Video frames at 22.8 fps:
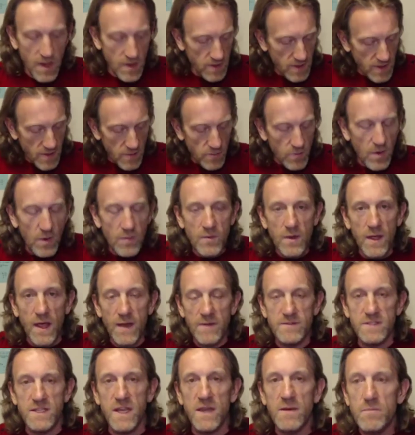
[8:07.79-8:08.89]
And then when we
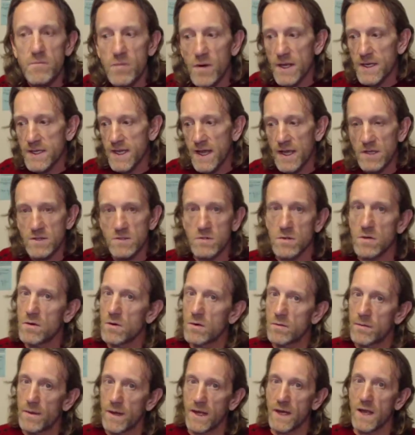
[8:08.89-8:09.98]
have skin breakdowns,
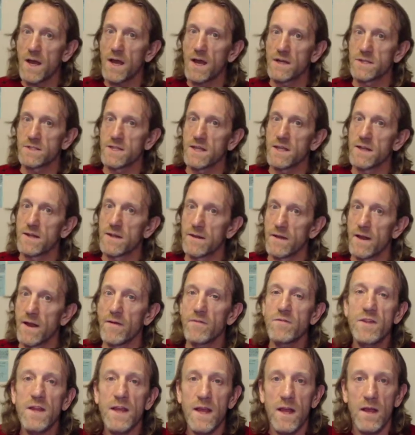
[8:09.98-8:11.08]
oh my gosh, then
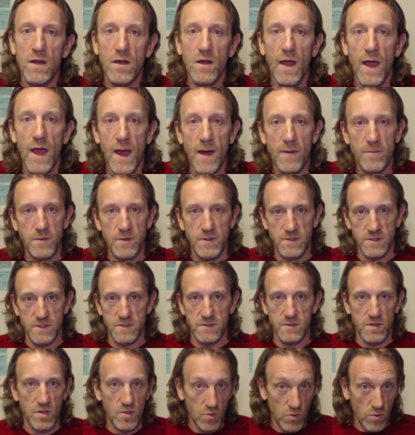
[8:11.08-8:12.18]
everything
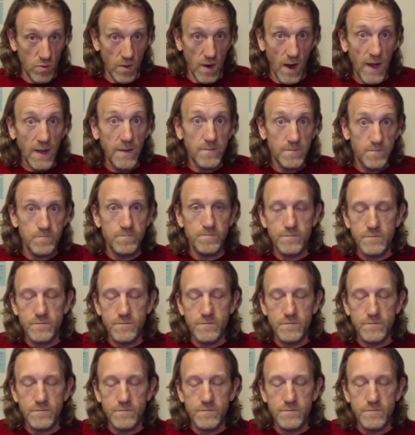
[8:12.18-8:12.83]
happens, you know, right?